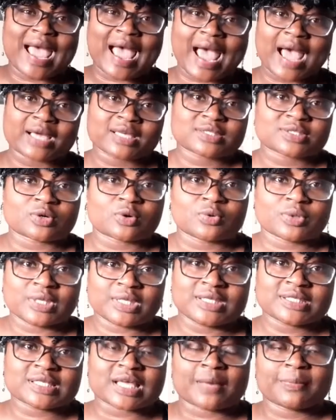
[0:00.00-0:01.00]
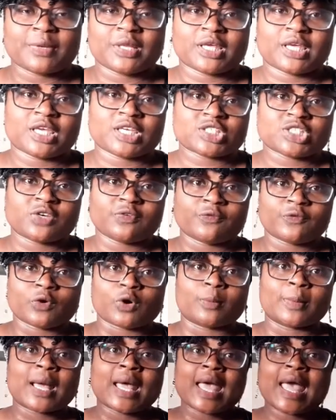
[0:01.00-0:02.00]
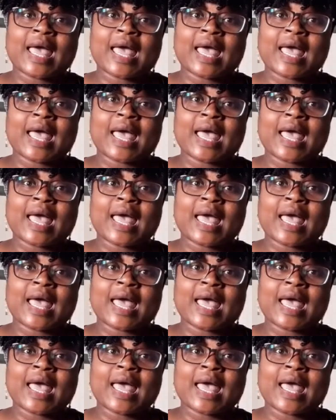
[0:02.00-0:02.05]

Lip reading: ask on these application form,